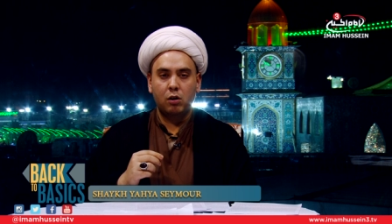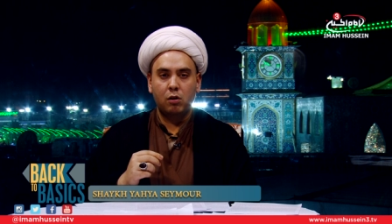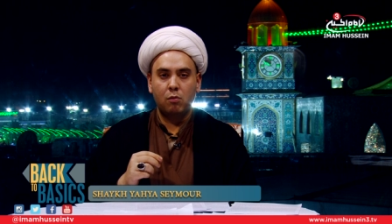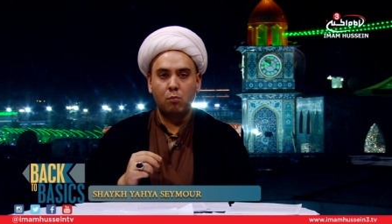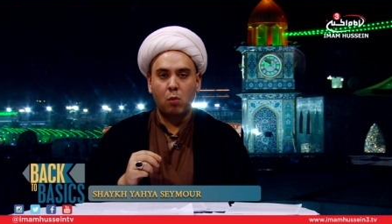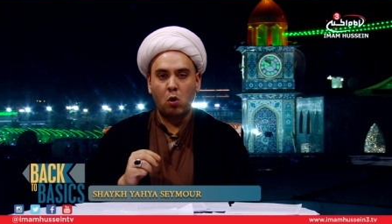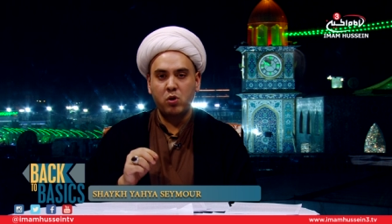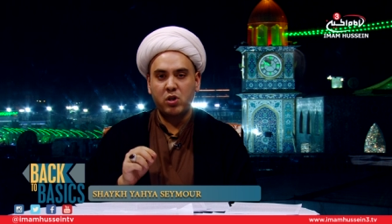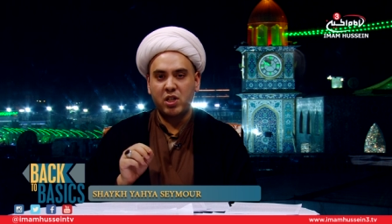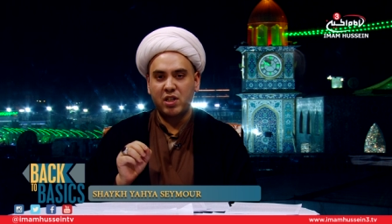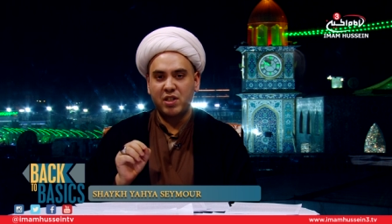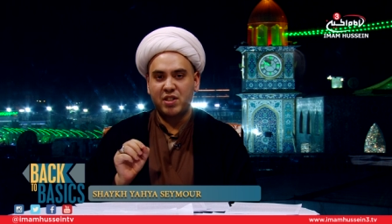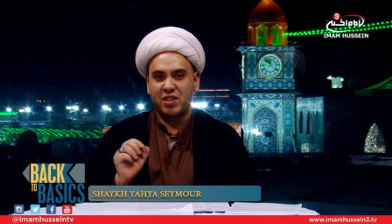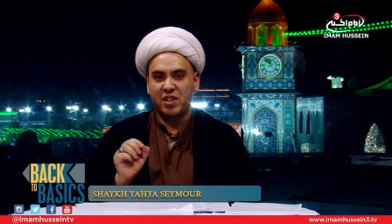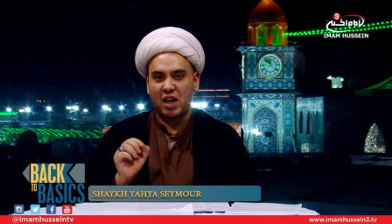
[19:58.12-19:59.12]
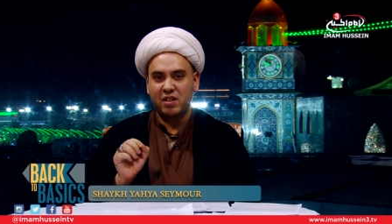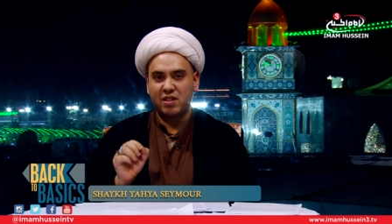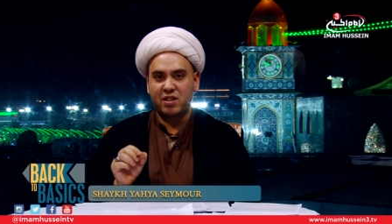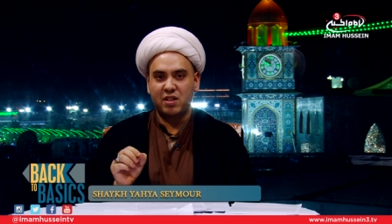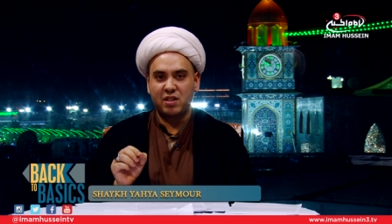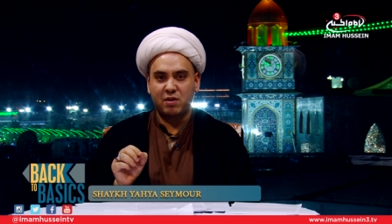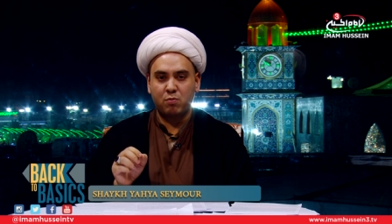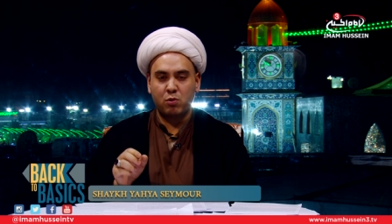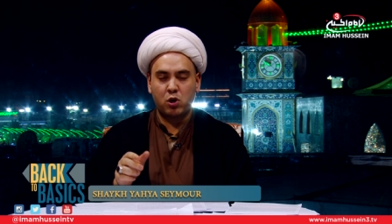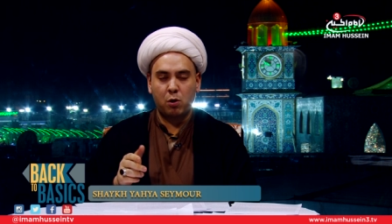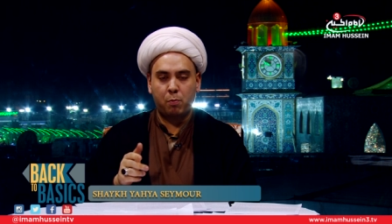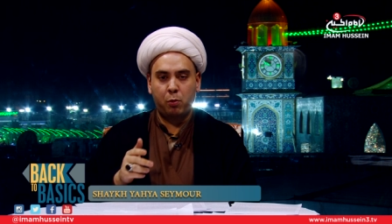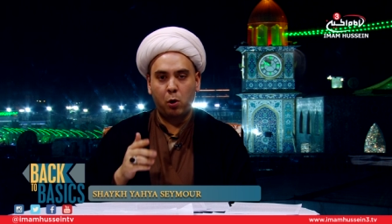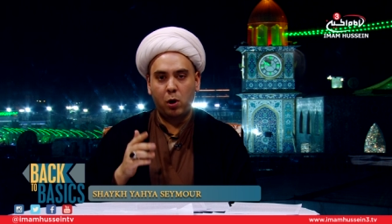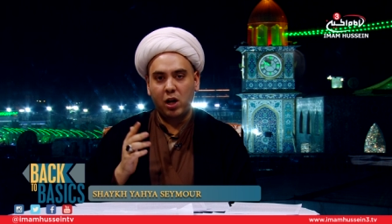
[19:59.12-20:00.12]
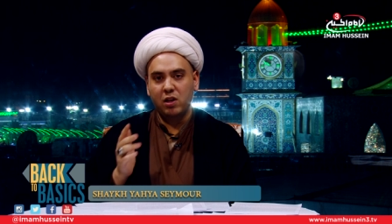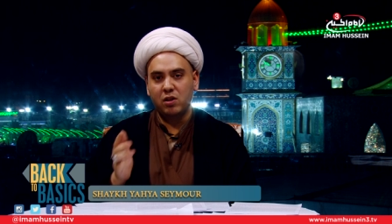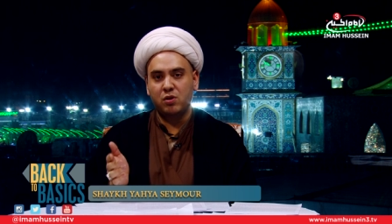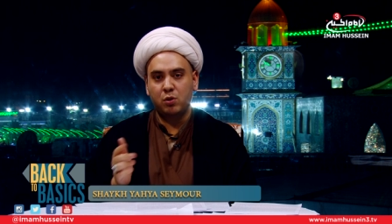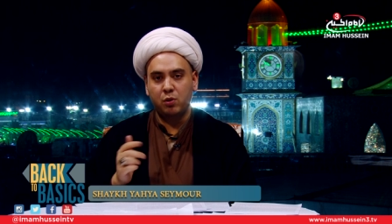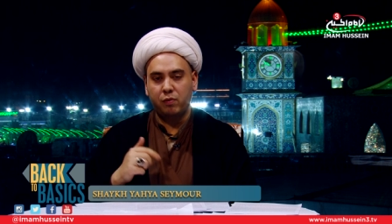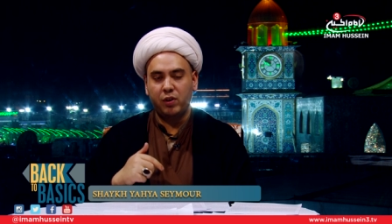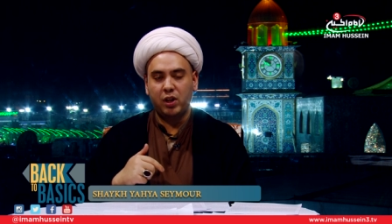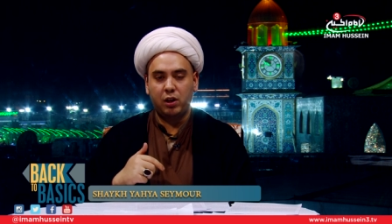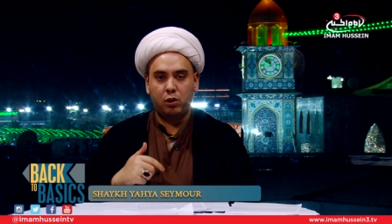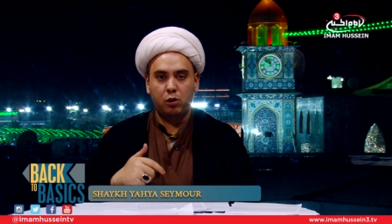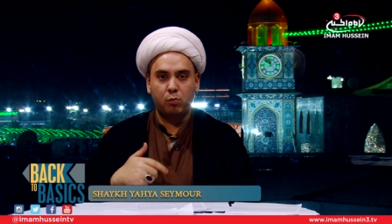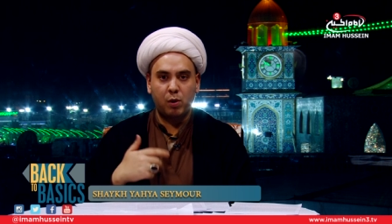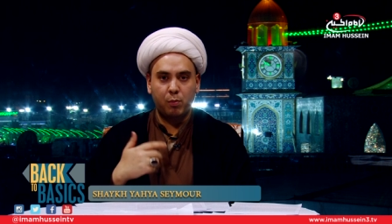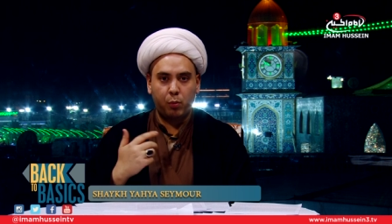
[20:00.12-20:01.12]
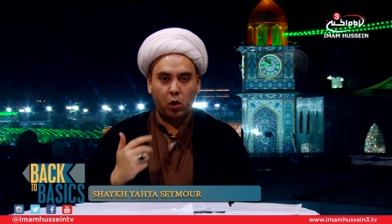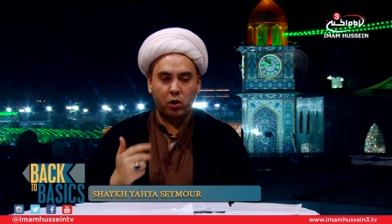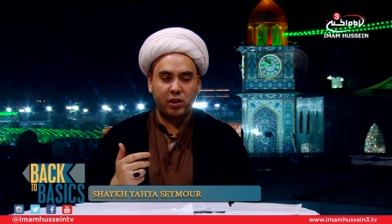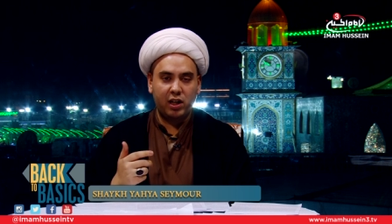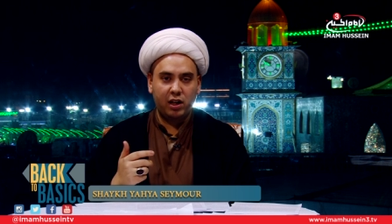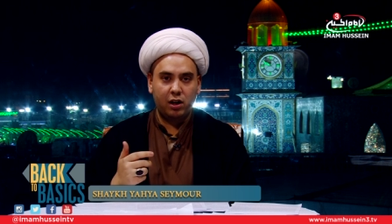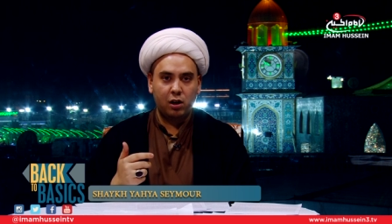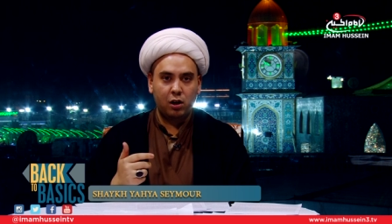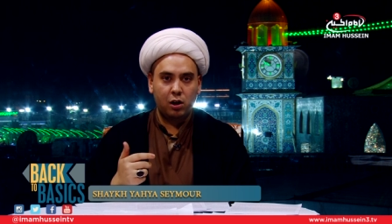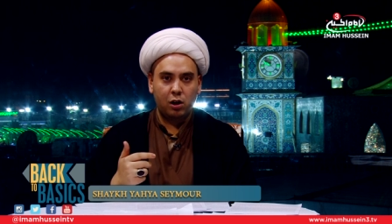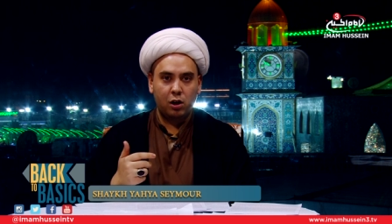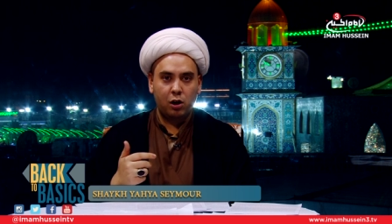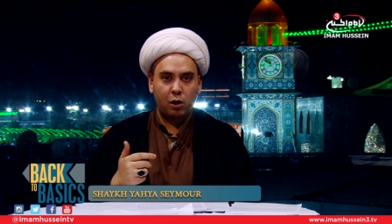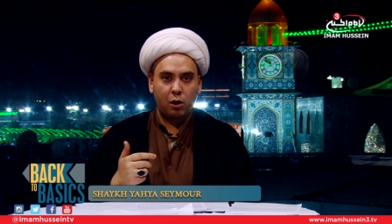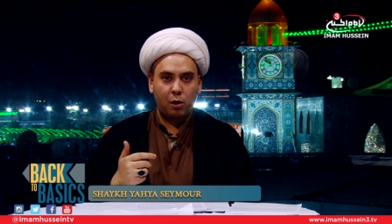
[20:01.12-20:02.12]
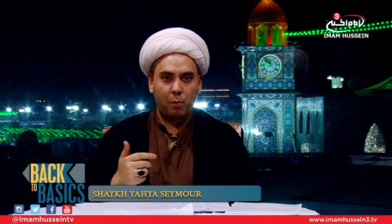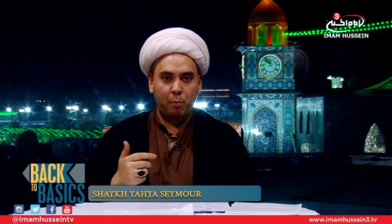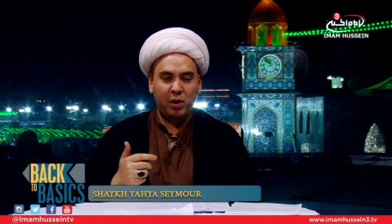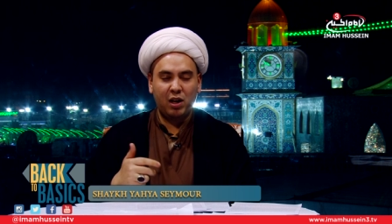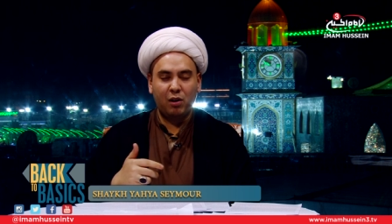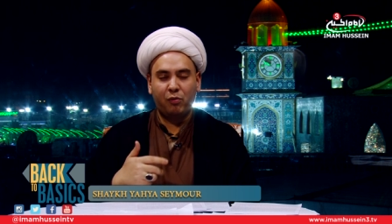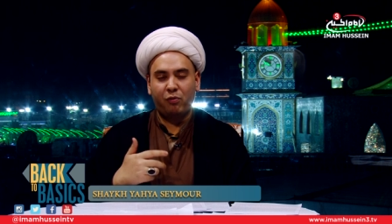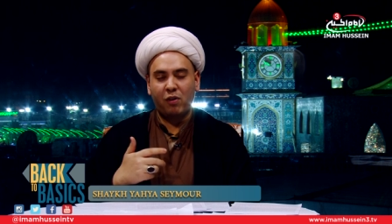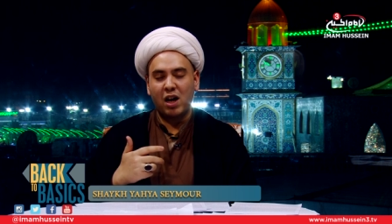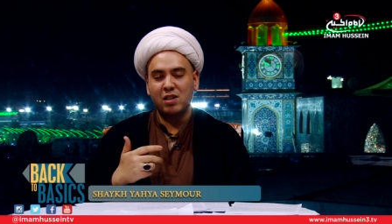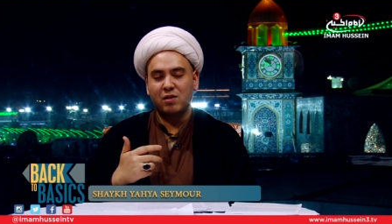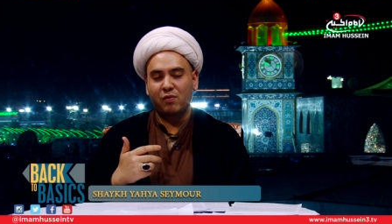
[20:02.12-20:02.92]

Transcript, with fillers: motion senses, which are put into the human body being fed